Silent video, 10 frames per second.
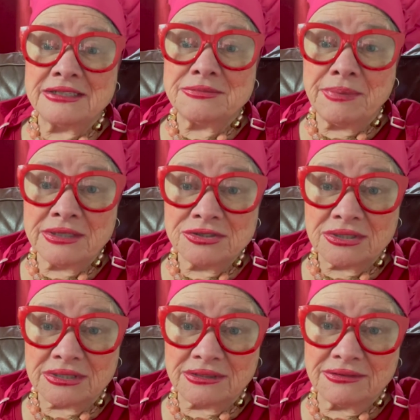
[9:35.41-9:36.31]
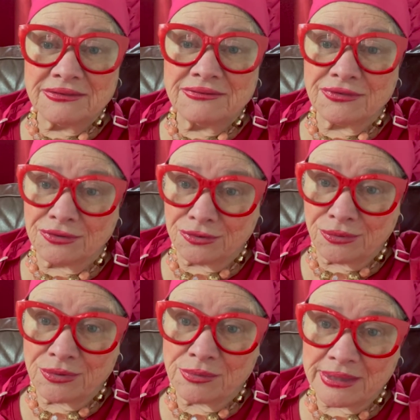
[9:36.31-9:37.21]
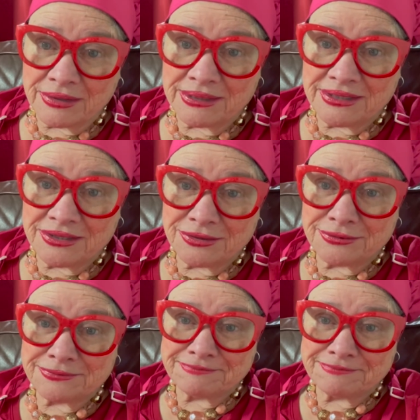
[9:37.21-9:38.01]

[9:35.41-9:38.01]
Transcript: especially for who we're married to.